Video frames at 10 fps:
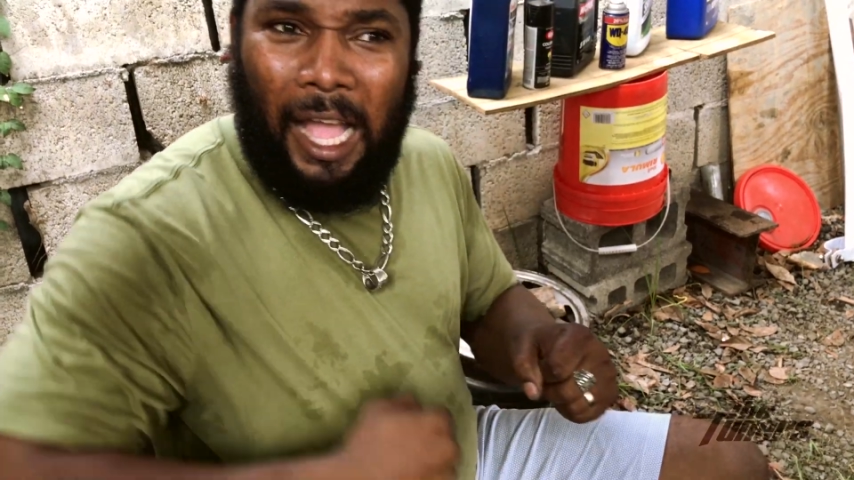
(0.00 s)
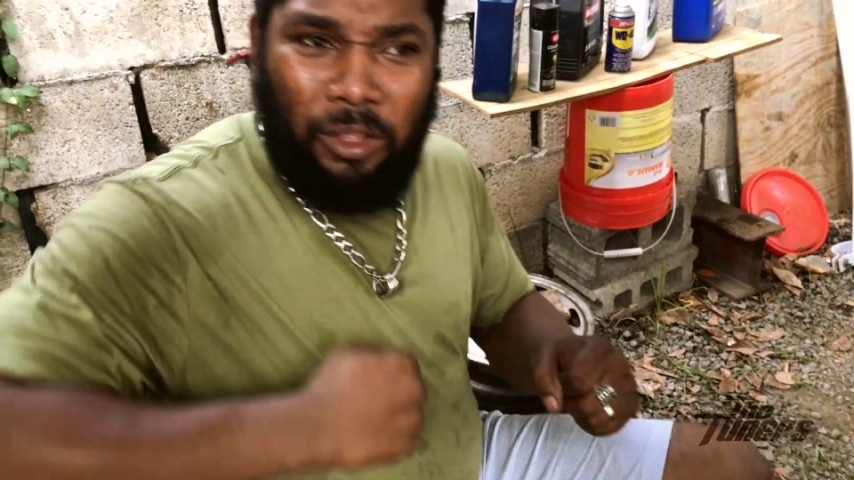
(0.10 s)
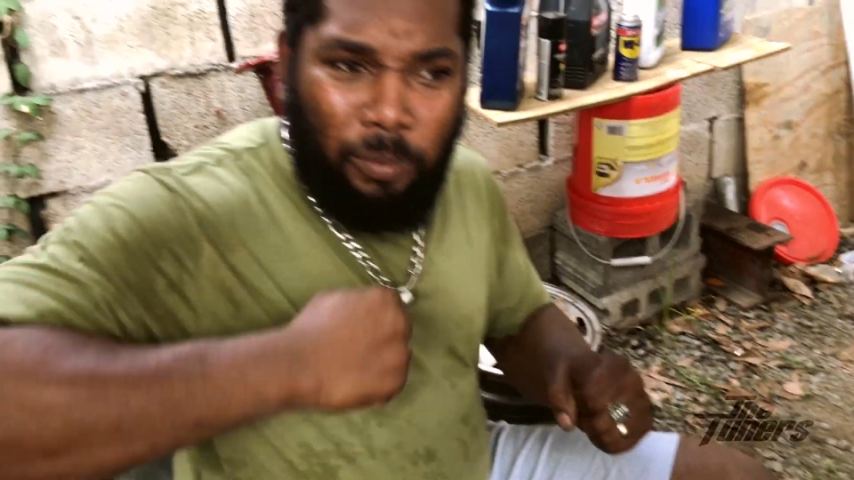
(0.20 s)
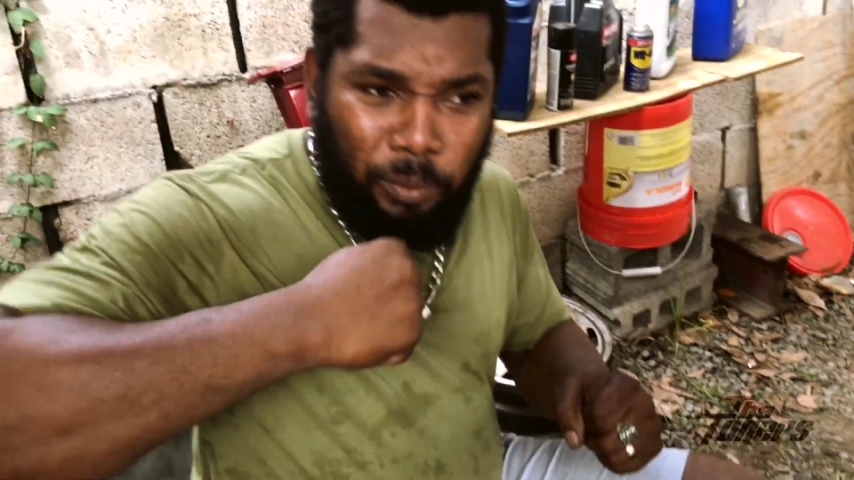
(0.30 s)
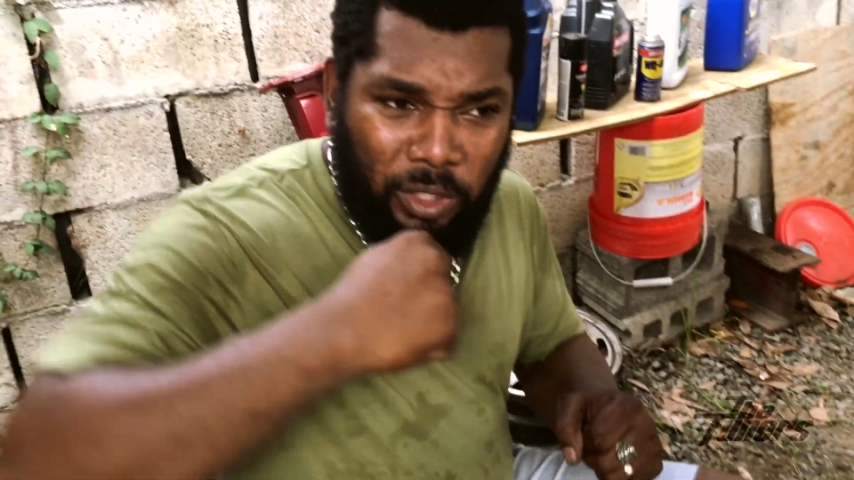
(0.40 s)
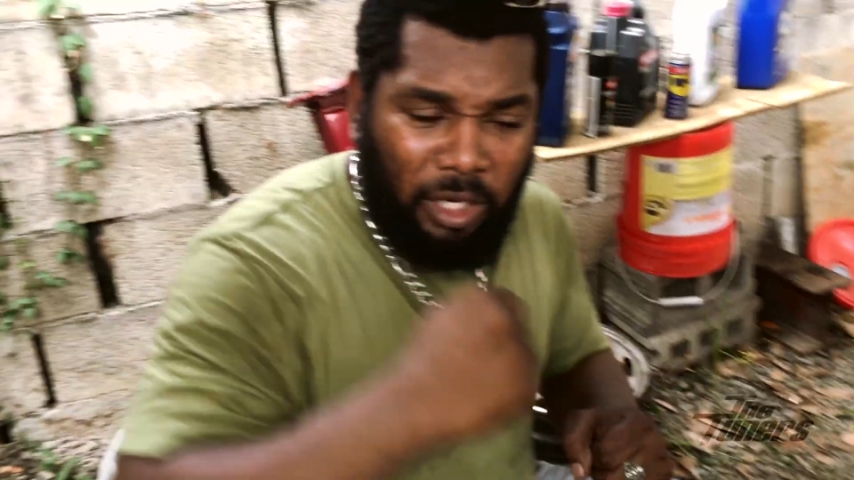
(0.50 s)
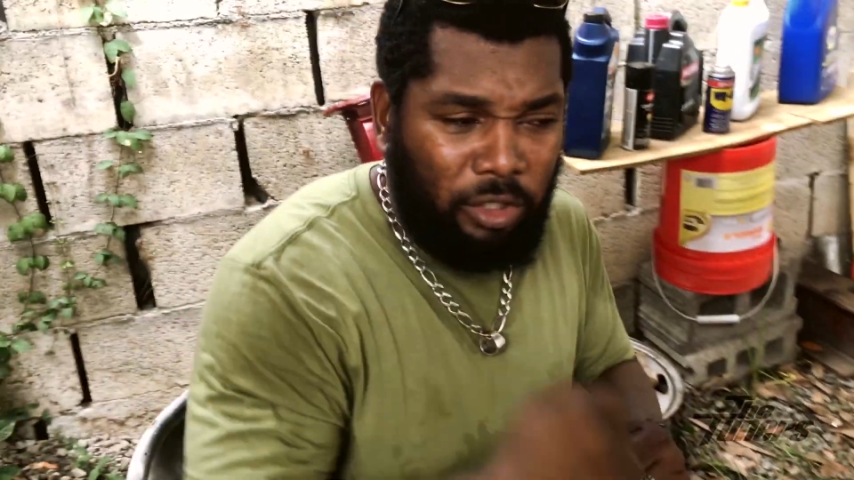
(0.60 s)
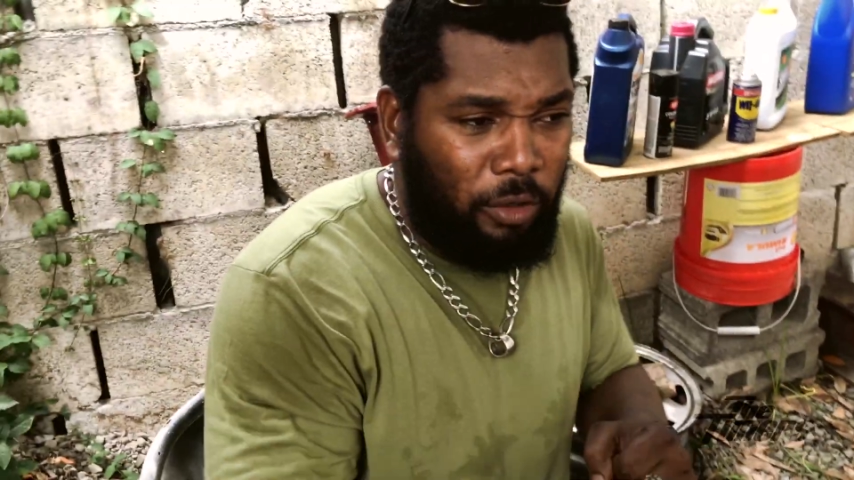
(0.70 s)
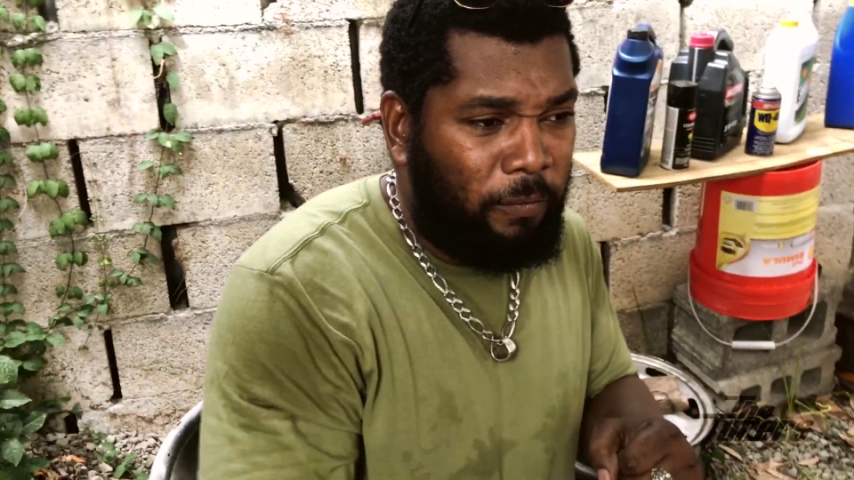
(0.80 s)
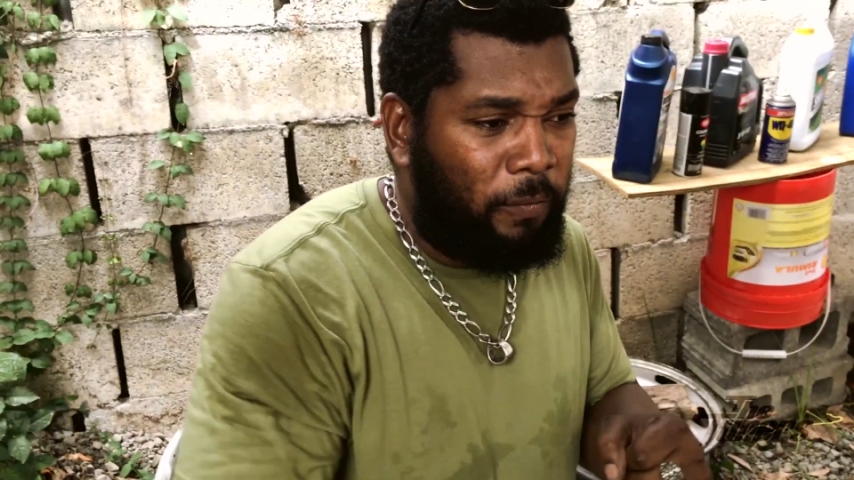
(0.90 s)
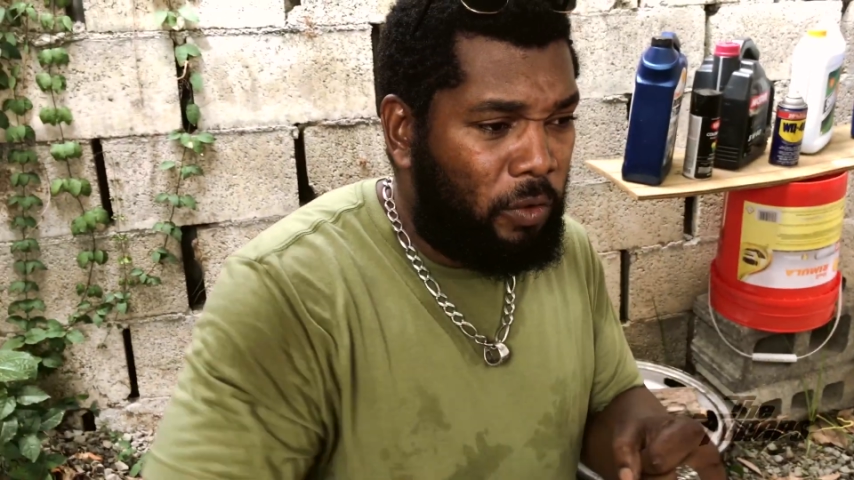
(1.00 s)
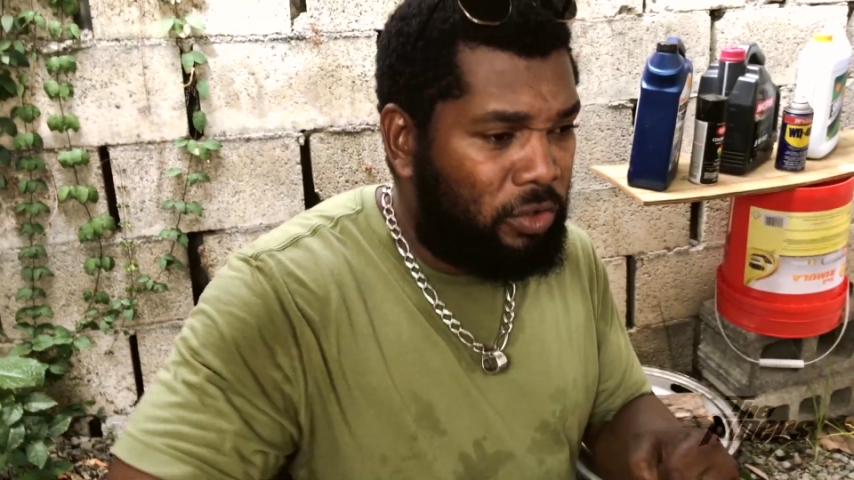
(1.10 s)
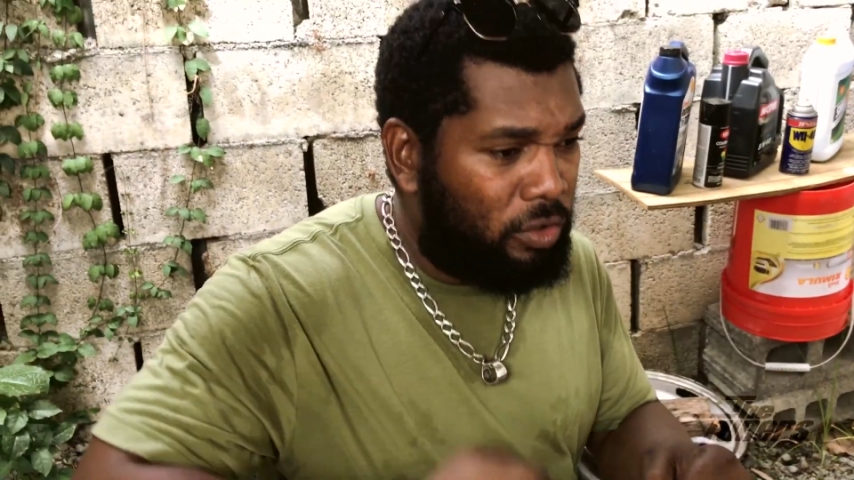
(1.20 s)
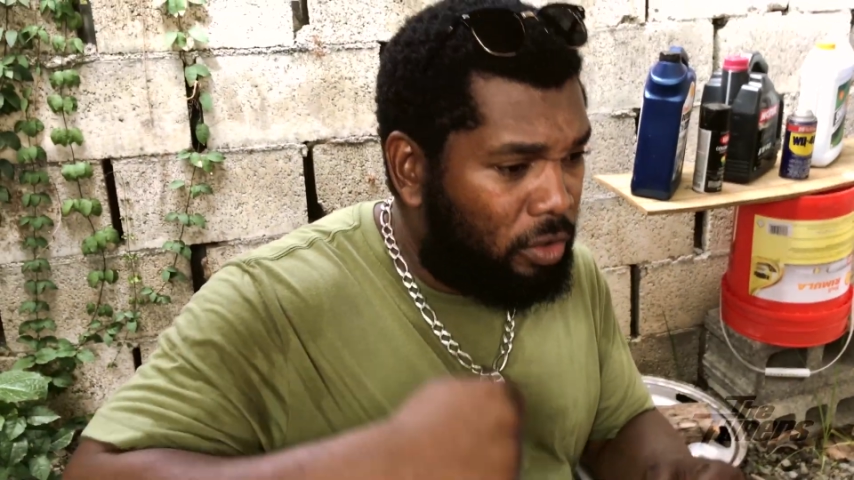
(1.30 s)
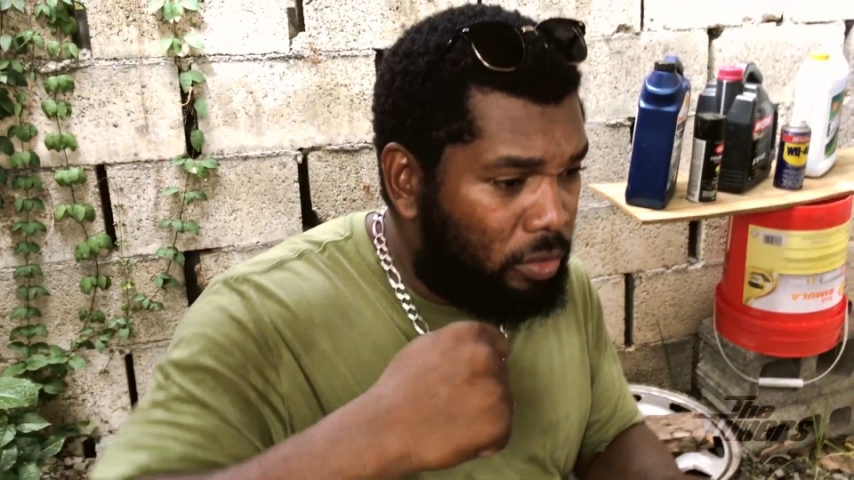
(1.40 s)
to put a lot of
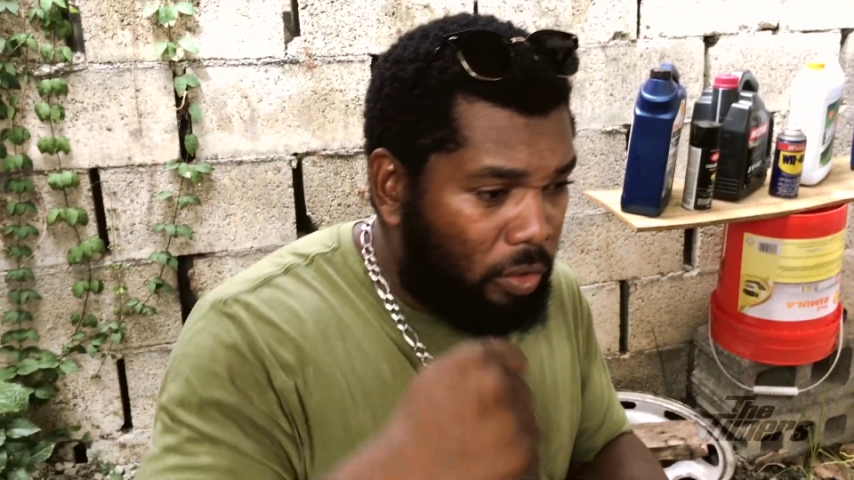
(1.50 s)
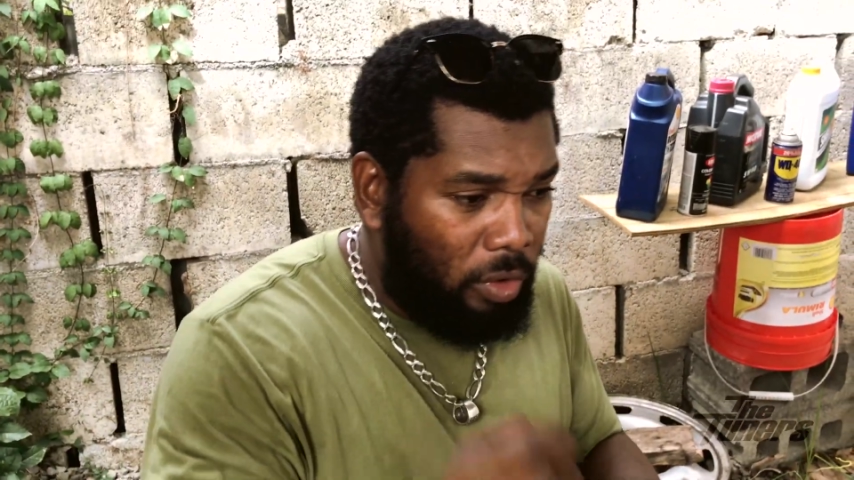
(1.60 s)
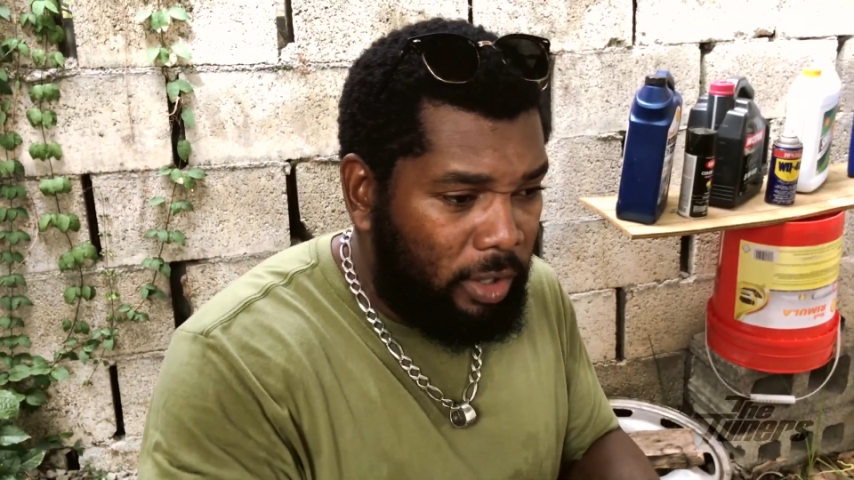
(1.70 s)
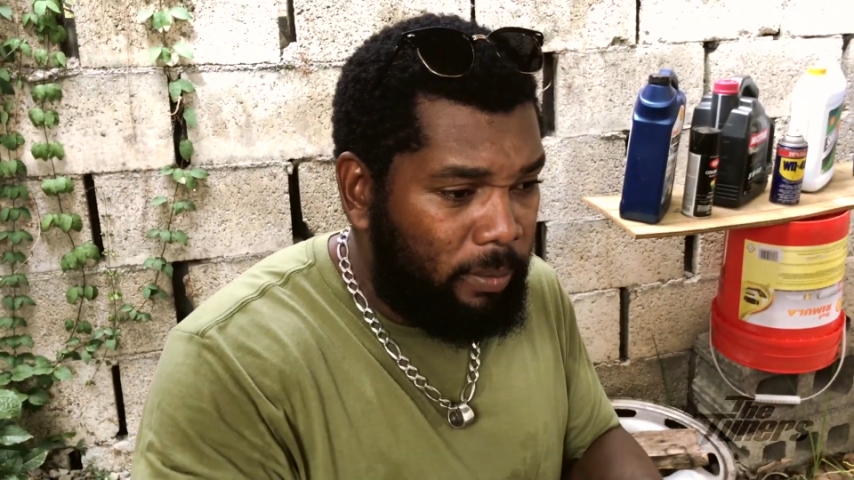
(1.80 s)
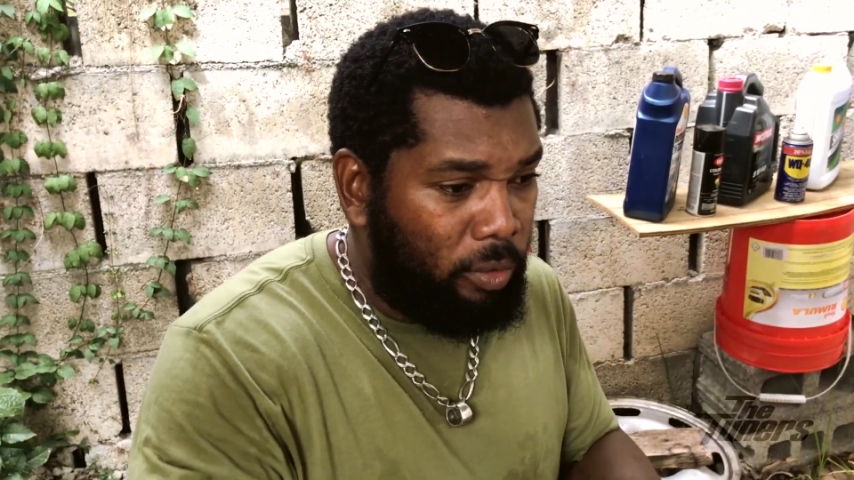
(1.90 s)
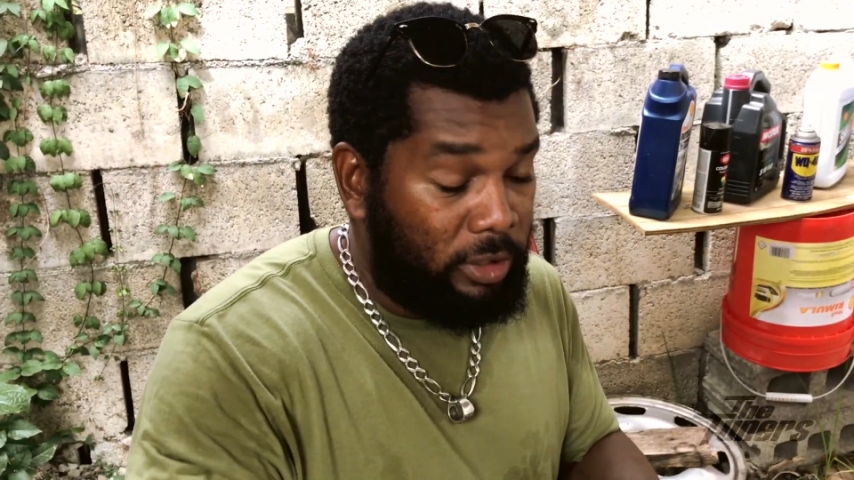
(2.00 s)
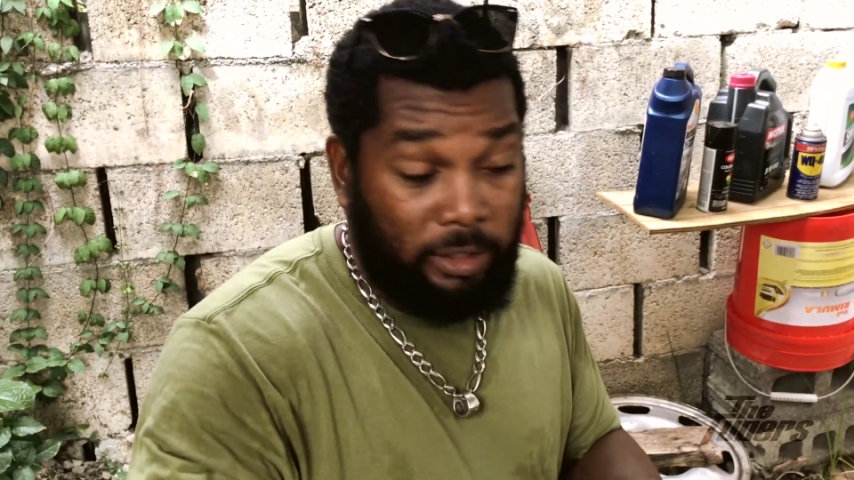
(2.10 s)
force on all the bolts.